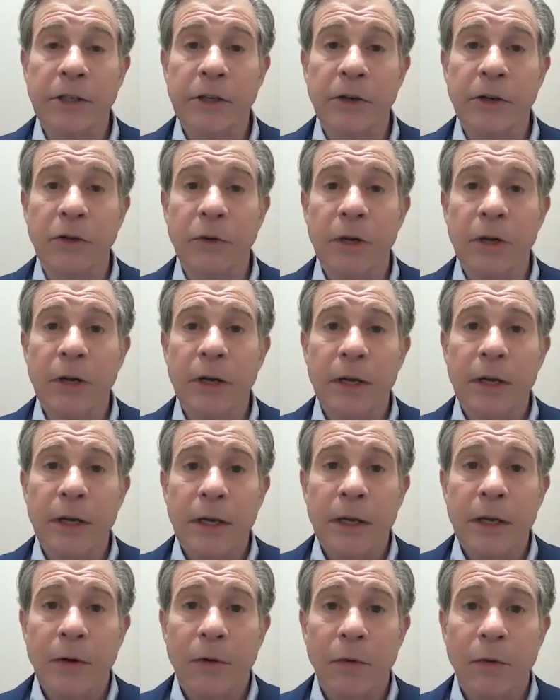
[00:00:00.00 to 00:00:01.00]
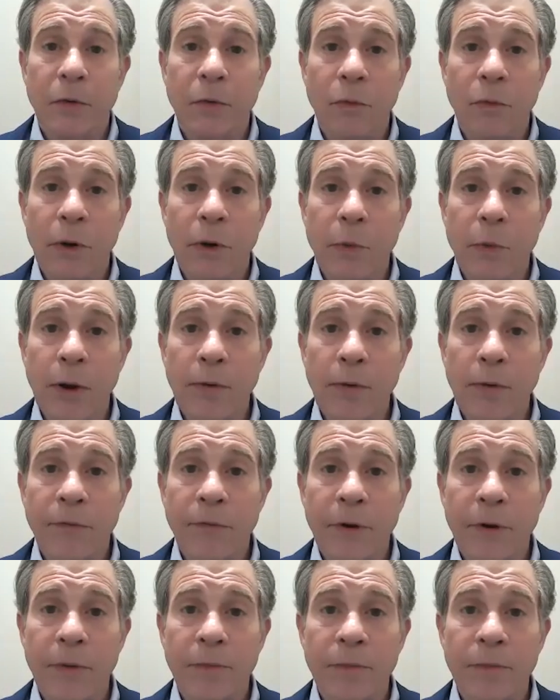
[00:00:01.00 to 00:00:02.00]
So we
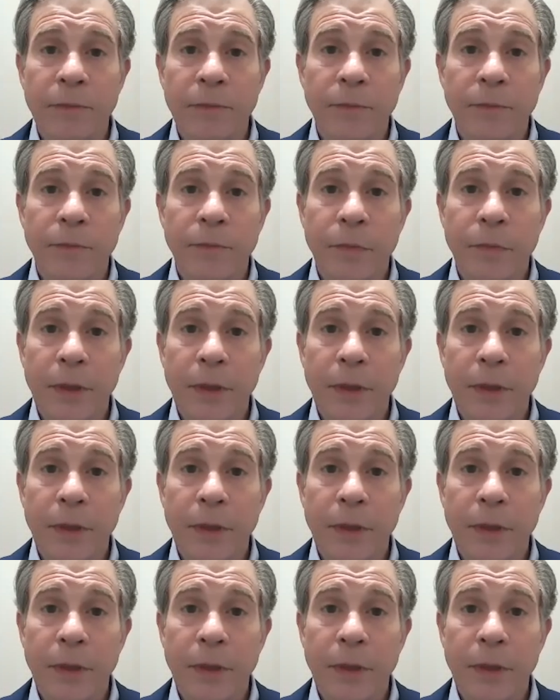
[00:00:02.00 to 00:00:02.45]
went from